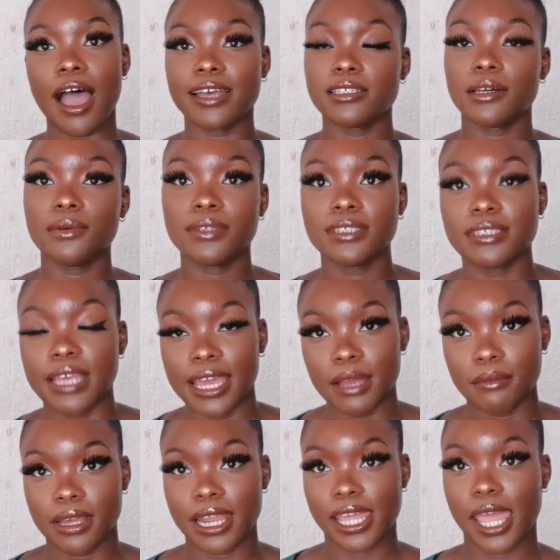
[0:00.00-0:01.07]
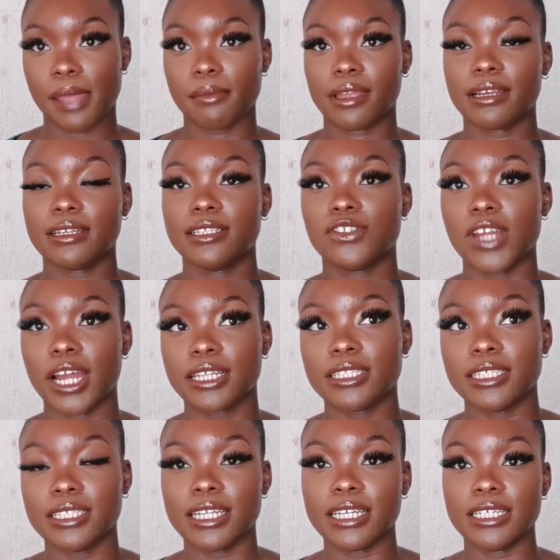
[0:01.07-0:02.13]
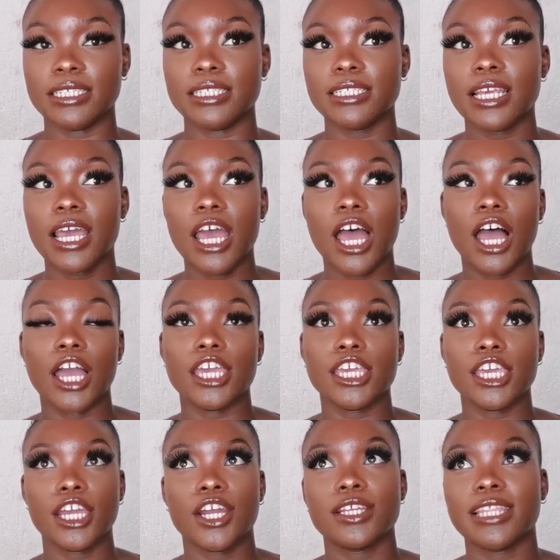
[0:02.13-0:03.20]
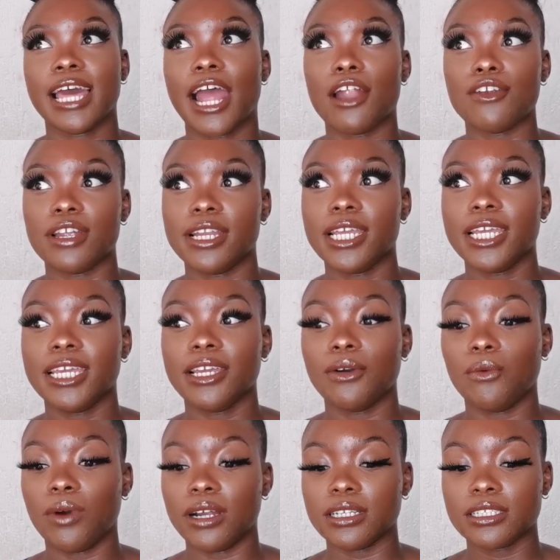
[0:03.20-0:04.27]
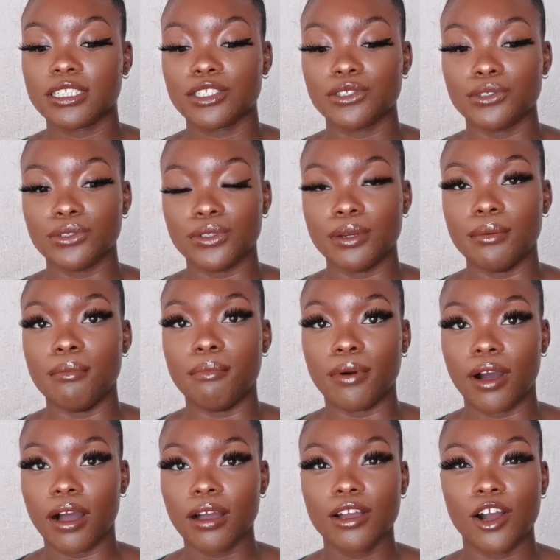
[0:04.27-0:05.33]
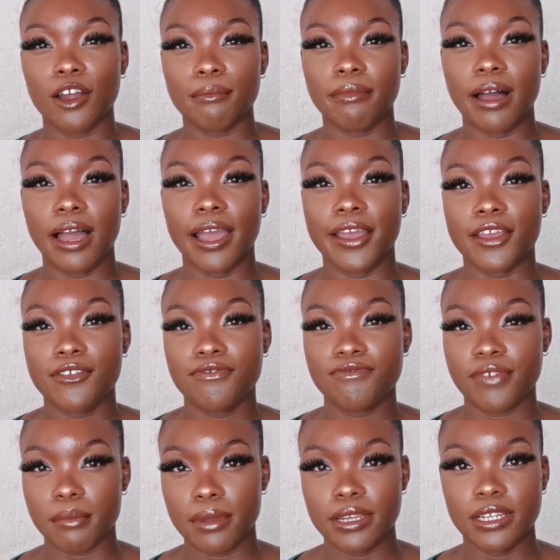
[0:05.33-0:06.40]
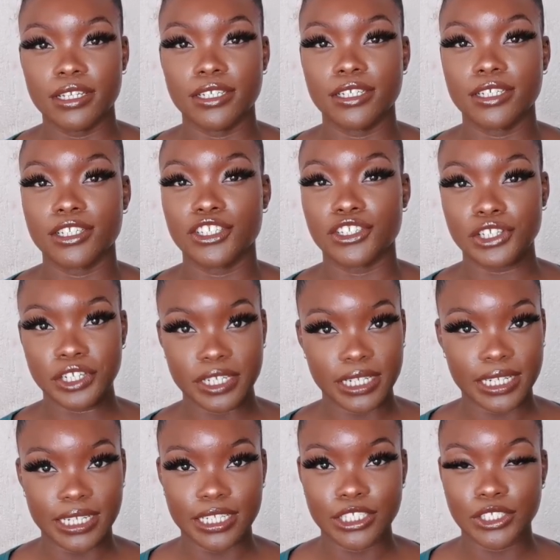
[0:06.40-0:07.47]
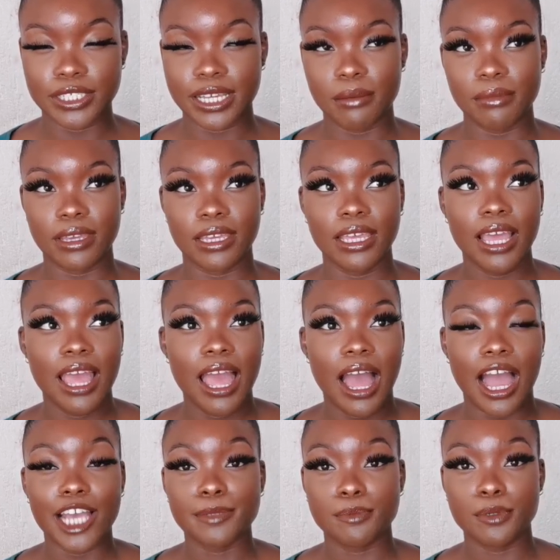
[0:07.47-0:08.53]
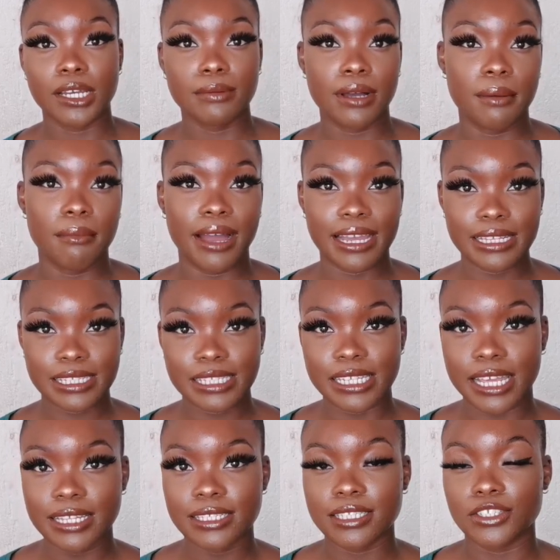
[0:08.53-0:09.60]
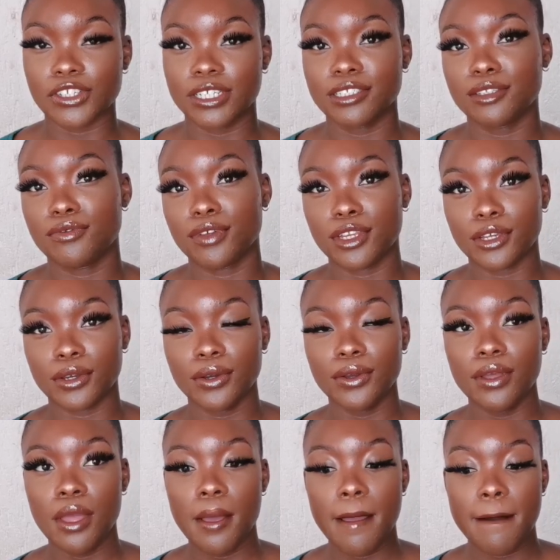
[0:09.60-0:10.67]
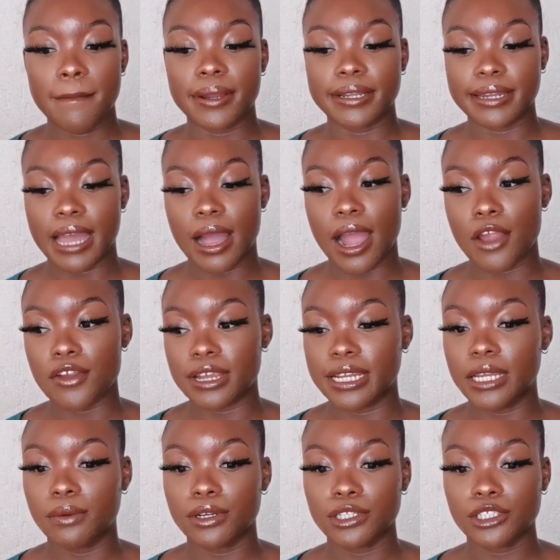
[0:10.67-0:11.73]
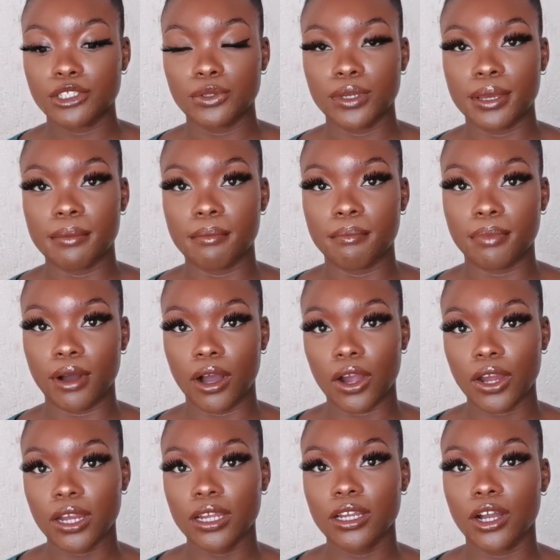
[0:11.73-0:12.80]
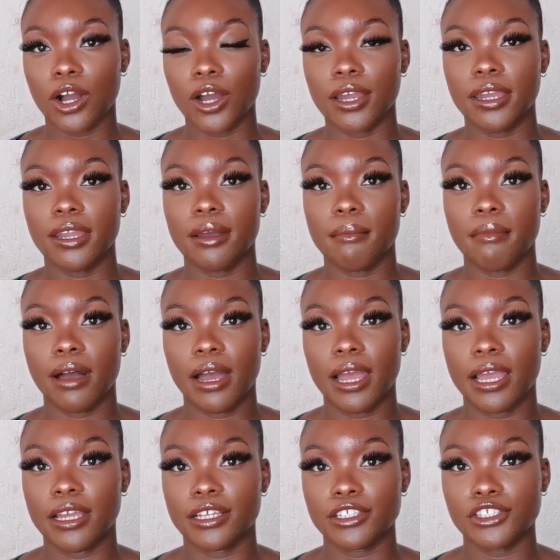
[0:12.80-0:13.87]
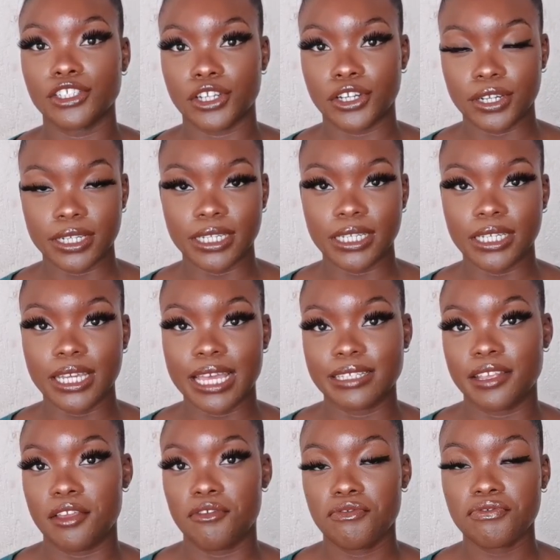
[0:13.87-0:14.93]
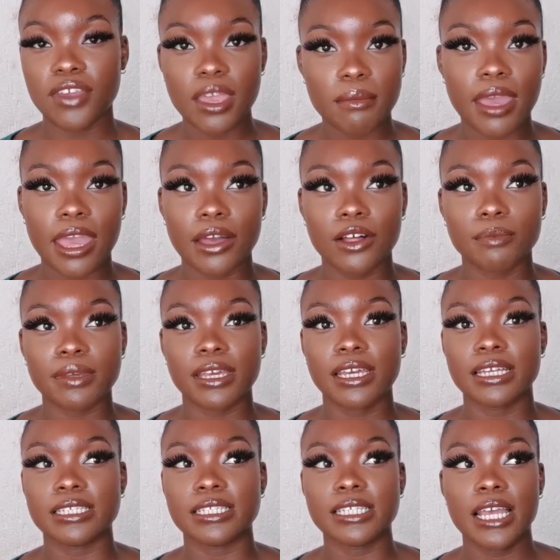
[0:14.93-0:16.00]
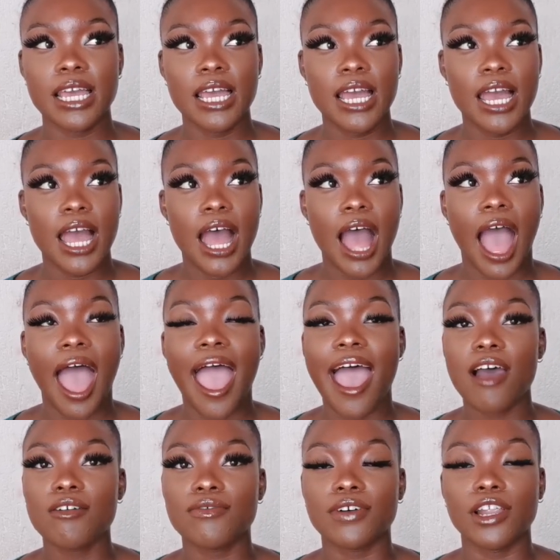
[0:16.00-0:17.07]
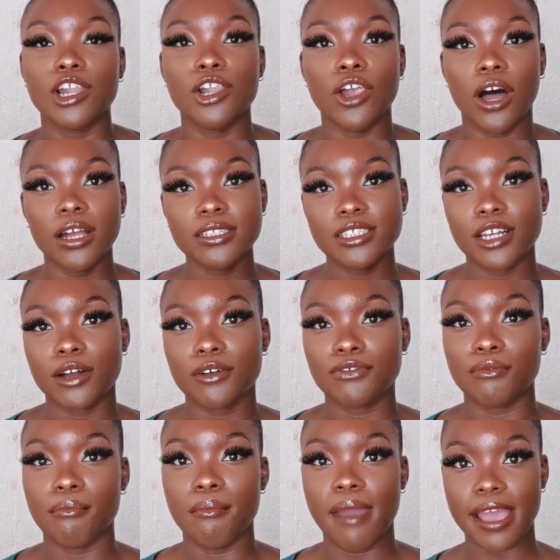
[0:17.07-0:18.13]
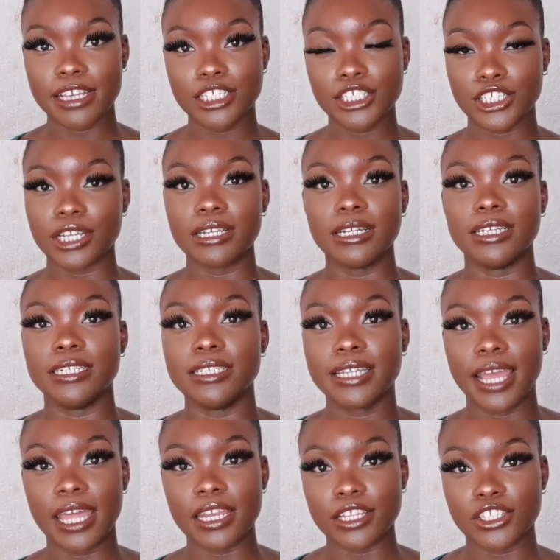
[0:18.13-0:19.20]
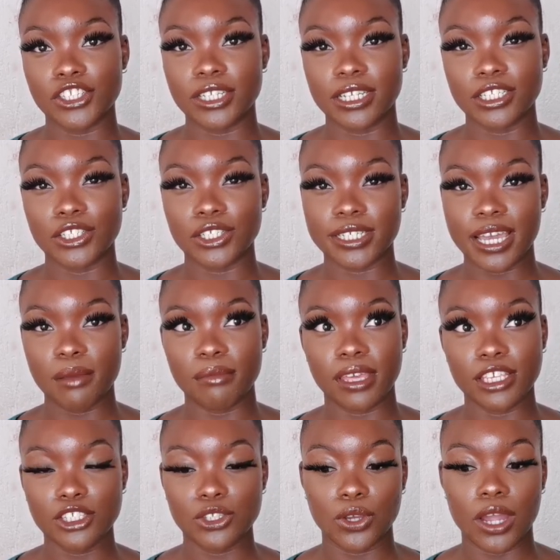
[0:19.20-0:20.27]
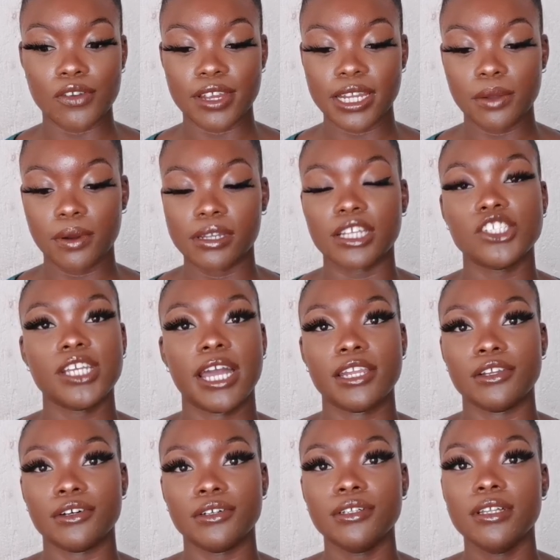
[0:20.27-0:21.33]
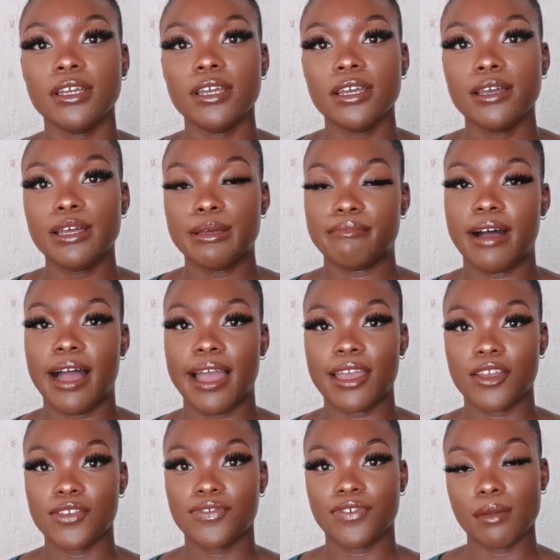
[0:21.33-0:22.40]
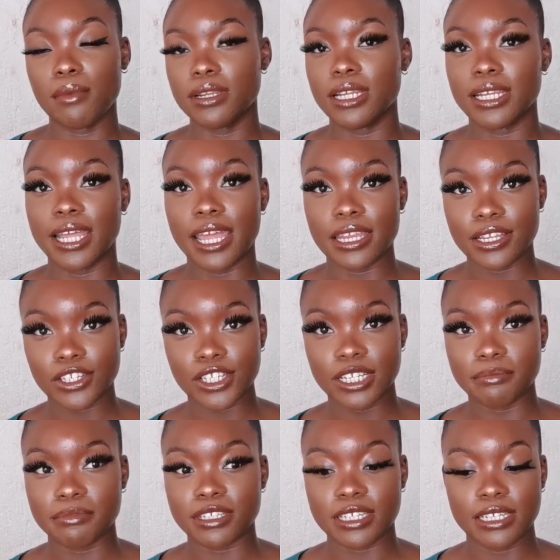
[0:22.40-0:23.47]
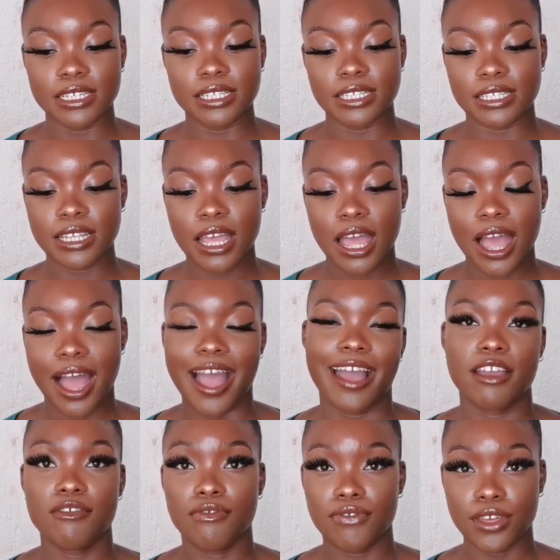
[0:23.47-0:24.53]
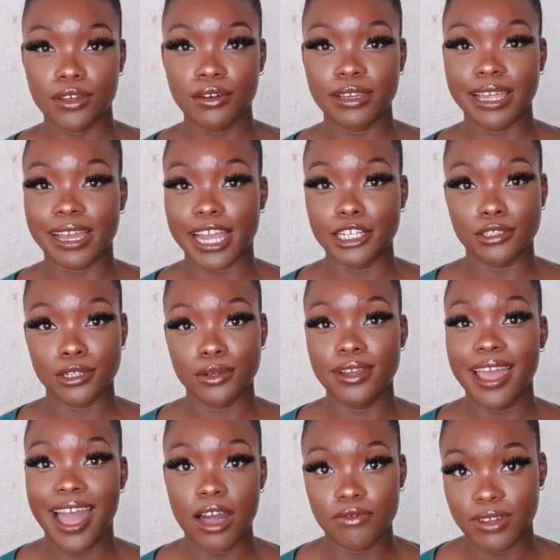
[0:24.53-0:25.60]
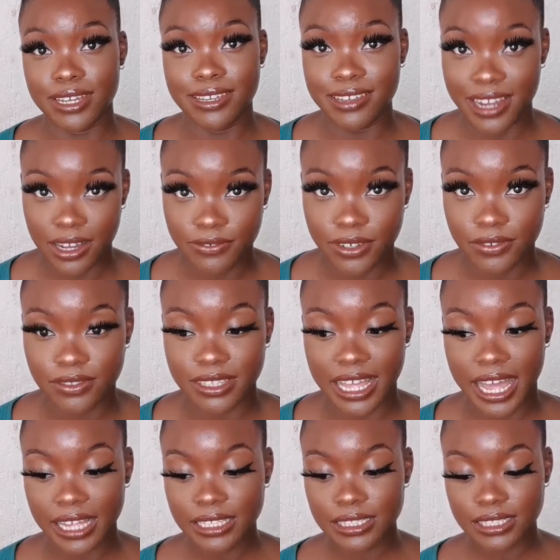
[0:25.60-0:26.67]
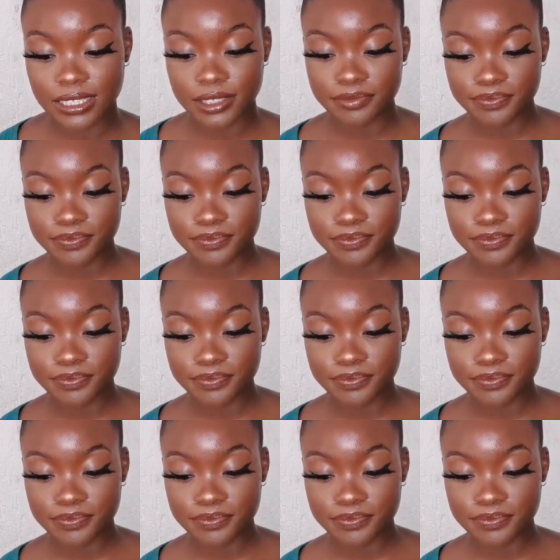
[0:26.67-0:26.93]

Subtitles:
as I was saying, but I kept getting distracted, is a year that I really want to embark on my feminine journey. Do you get me? I spoke about mindsets during the video, but now I really want to embark on my journey as a female, because I have a lot of masculine energy. Do you get me? So I really want to channel my feminine energy because I feel like I don't have enough of that.